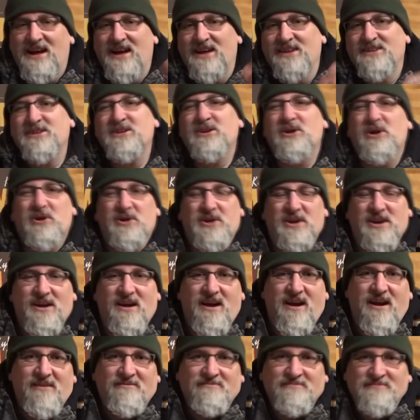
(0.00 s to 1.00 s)
You know who you
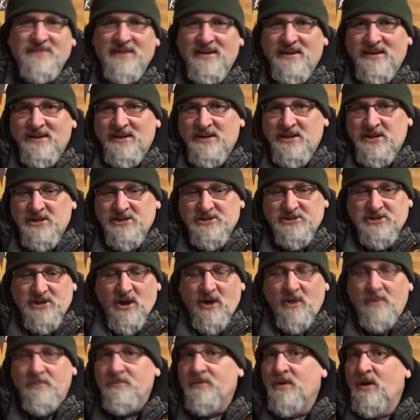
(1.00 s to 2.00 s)
are.
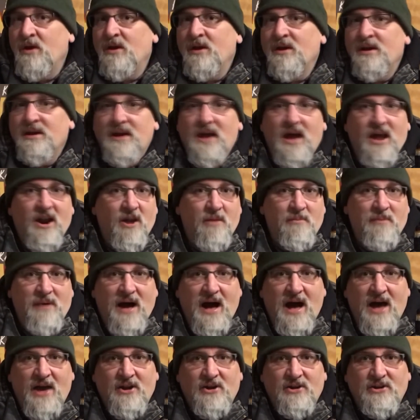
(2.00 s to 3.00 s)
So, got our
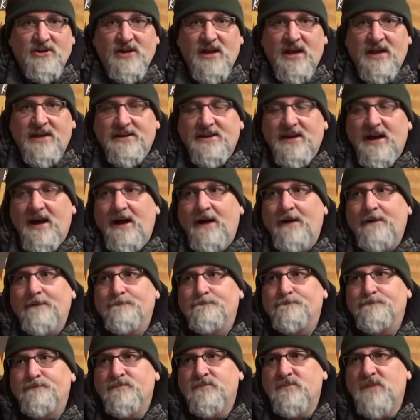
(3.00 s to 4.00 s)
bottle, and
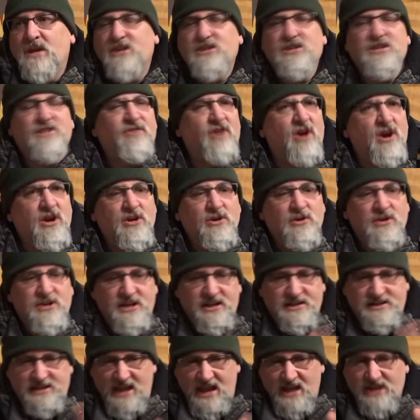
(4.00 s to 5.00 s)
just very cool. You
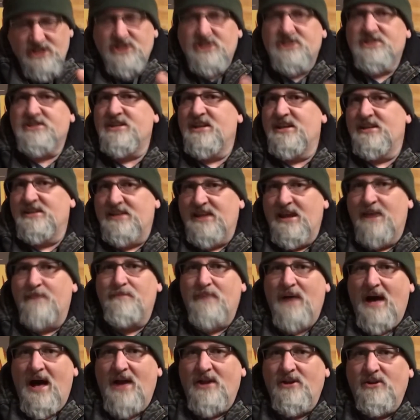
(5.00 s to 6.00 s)
get to actually see it get
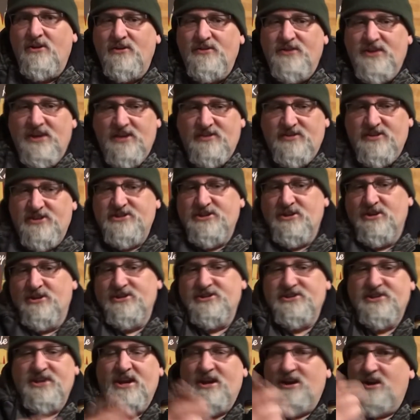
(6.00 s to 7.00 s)
bottled. You get this little
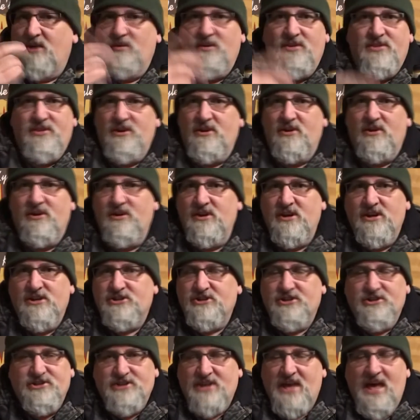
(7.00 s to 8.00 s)
sticker with your
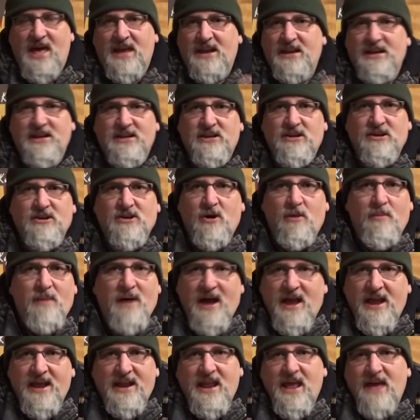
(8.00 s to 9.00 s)
initials on it. You can go
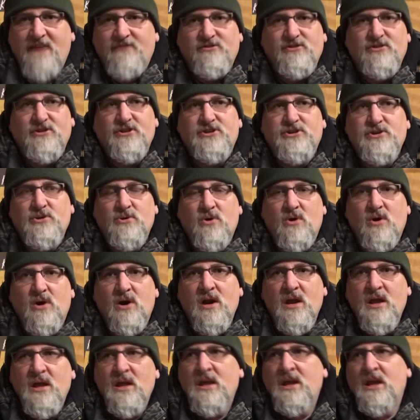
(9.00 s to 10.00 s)
buy it after the
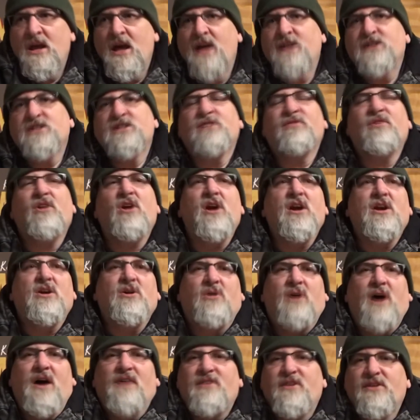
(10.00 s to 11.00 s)
tour. And just very
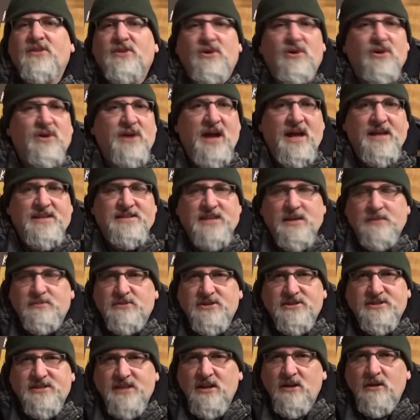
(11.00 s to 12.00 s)
cool. I think the whole concept
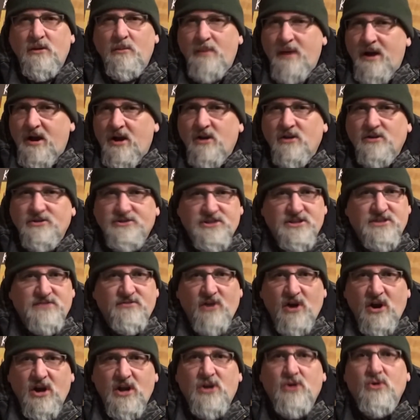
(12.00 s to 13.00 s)
of single barrels is
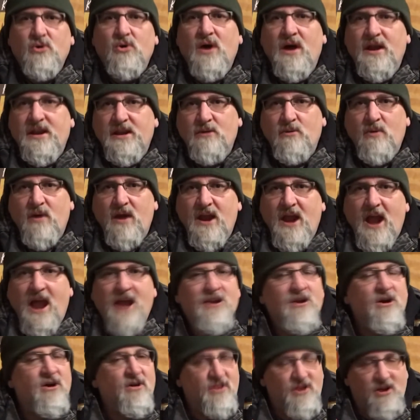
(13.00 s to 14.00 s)
very cool. Anyway, I
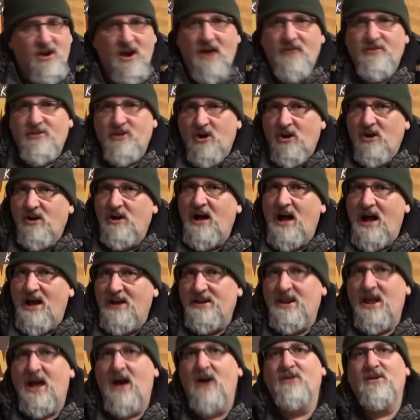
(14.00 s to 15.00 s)
know they're out there a
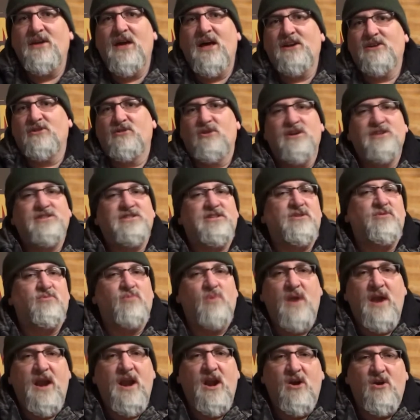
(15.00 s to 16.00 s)
lot now, not crazy
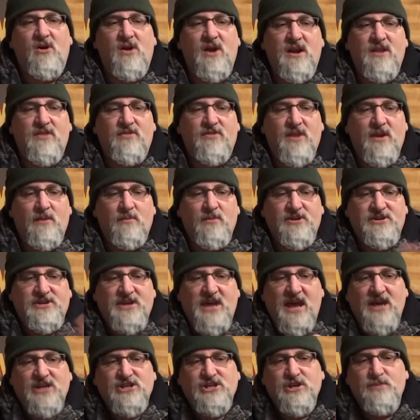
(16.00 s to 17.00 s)
rare or anything, but to
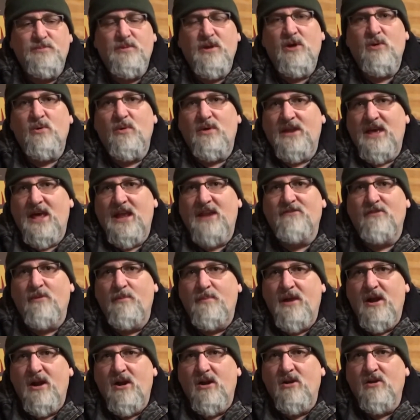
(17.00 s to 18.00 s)
actually pick one out of a
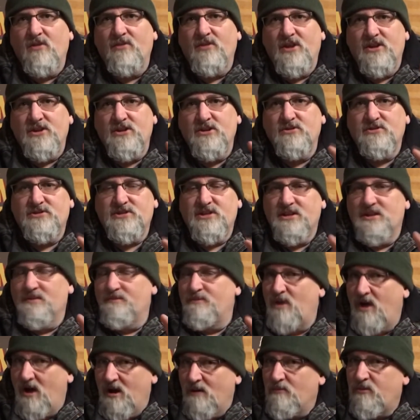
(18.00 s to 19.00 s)
barrel that you see the
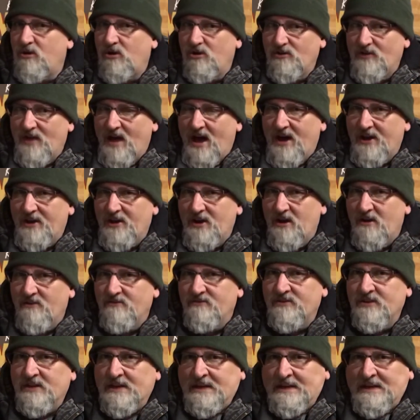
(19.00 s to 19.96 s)
bung pulled out of,